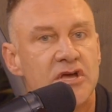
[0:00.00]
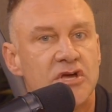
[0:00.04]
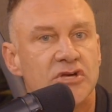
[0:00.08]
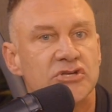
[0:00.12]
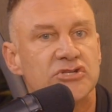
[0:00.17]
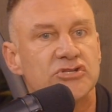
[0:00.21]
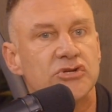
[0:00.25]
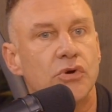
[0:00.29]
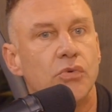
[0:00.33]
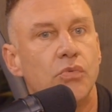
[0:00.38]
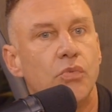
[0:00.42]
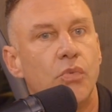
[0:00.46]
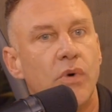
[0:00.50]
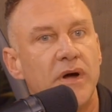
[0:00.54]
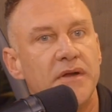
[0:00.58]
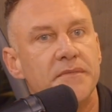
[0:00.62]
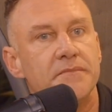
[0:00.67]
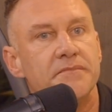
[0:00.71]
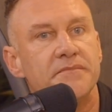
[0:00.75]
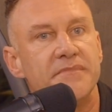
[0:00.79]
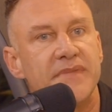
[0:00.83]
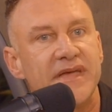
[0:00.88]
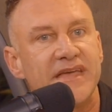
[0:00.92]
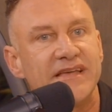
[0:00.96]
So what
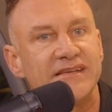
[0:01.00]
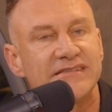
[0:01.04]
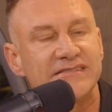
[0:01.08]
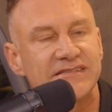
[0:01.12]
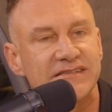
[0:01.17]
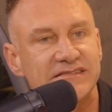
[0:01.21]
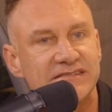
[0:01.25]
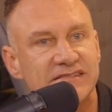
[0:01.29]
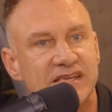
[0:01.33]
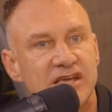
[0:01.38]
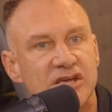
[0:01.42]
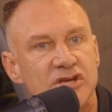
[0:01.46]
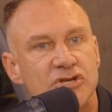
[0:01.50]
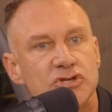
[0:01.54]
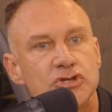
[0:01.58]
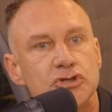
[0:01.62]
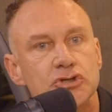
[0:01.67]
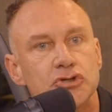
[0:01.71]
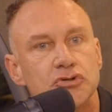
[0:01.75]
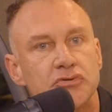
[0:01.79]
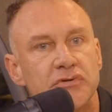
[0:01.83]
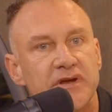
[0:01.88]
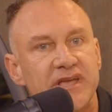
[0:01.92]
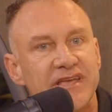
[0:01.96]
makes us
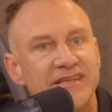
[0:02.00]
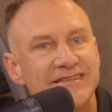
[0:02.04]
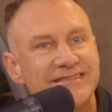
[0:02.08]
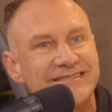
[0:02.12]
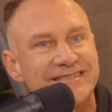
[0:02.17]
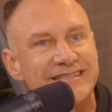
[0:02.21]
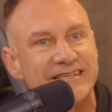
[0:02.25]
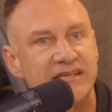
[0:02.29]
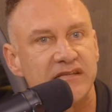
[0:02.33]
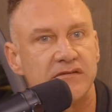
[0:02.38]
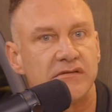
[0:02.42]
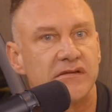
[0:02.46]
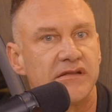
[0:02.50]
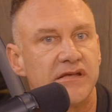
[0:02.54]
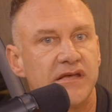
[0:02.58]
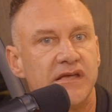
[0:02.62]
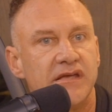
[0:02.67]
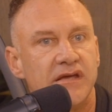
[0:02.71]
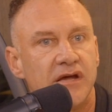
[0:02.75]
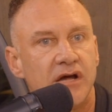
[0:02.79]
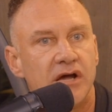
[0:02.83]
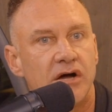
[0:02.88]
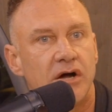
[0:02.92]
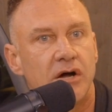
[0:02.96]

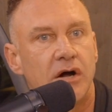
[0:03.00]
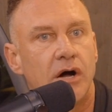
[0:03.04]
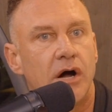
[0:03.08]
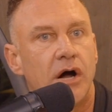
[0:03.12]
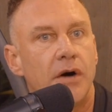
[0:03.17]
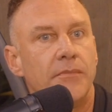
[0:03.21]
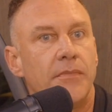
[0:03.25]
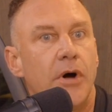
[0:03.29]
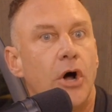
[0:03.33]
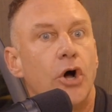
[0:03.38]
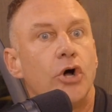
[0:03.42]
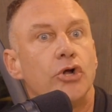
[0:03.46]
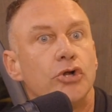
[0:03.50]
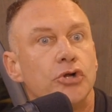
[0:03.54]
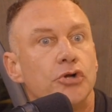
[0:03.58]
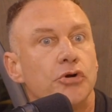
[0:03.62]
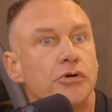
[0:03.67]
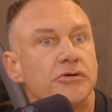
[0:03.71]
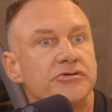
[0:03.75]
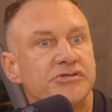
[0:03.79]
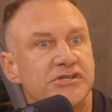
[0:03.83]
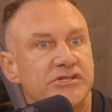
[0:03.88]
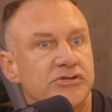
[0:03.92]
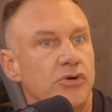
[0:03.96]
transiently
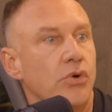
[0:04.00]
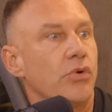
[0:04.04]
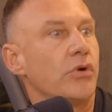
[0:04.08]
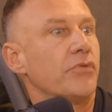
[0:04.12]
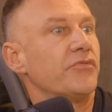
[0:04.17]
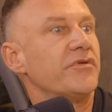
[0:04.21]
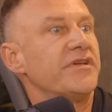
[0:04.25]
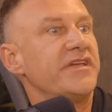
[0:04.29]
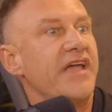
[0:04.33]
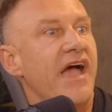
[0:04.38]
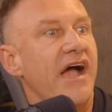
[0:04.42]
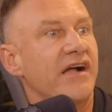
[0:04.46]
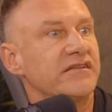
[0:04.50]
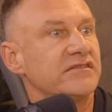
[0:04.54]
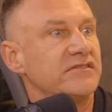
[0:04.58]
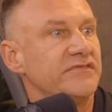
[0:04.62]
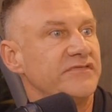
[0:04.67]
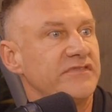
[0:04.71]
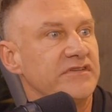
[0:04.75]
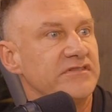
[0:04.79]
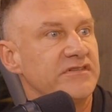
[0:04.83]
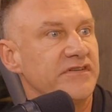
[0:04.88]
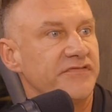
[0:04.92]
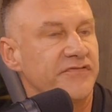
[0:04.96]
allergic or reactive
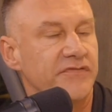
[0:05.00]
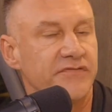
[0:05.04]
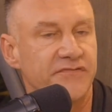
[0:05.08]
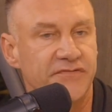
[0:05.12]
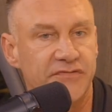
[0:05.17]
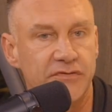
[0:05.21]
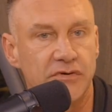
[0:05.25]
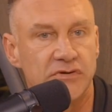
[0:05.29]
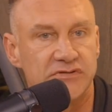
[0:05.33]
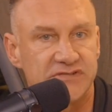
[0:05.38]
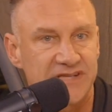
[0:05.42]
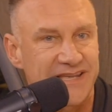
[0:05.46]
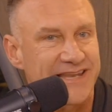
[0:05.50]
to different foods?